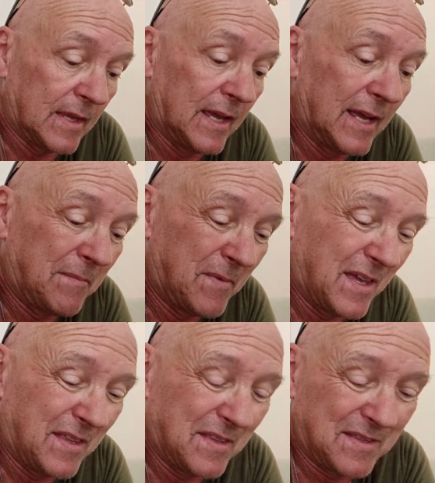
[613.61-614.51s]

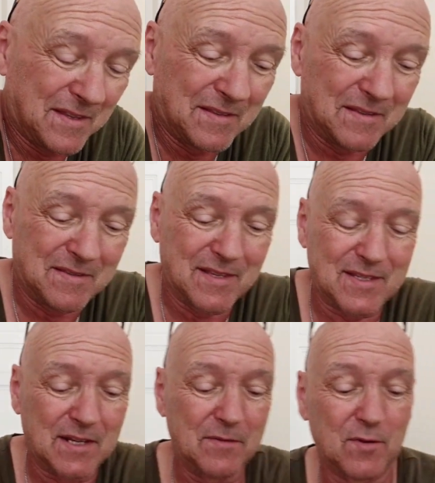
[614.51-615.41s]
The the
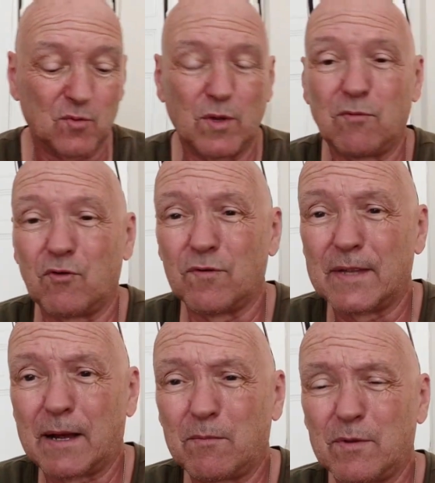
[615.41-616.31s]
cylinders will run
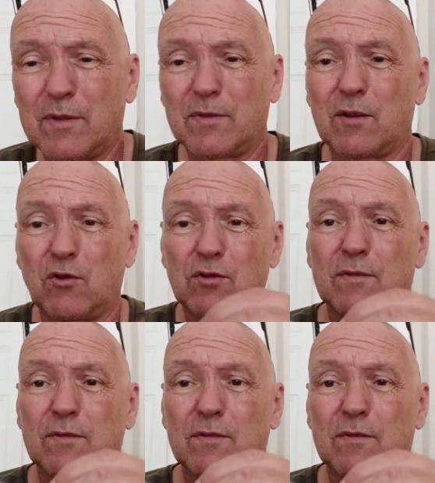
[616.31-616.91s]
down, but they're good.